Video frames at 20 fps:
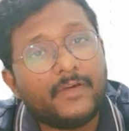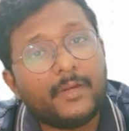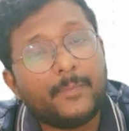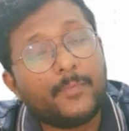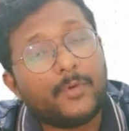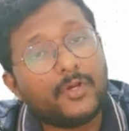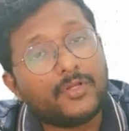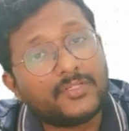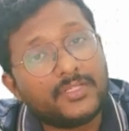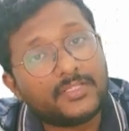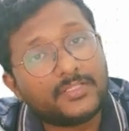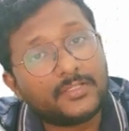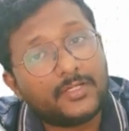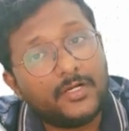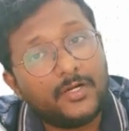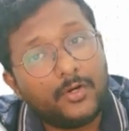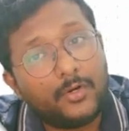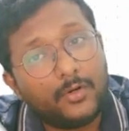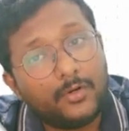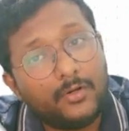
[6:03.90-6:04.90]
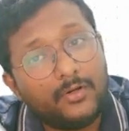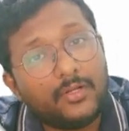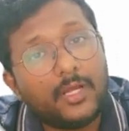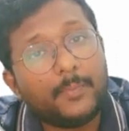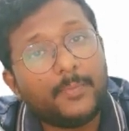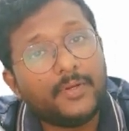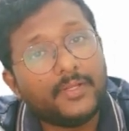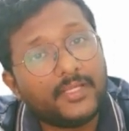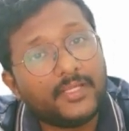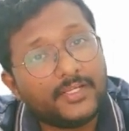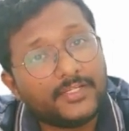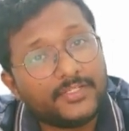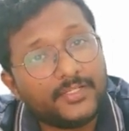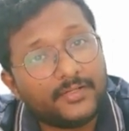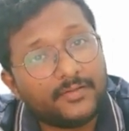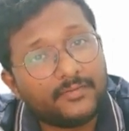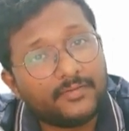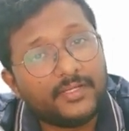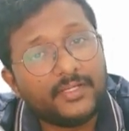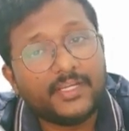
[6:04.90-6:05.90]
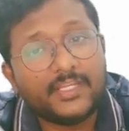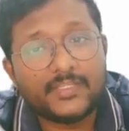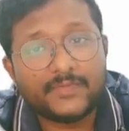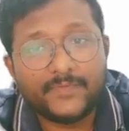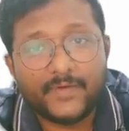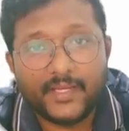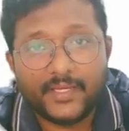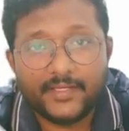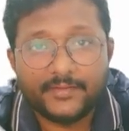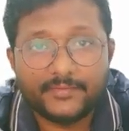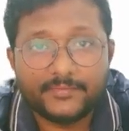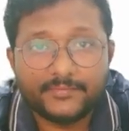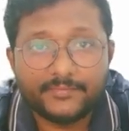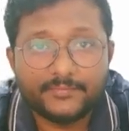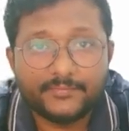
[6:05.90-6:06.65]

for process control application, it is fine.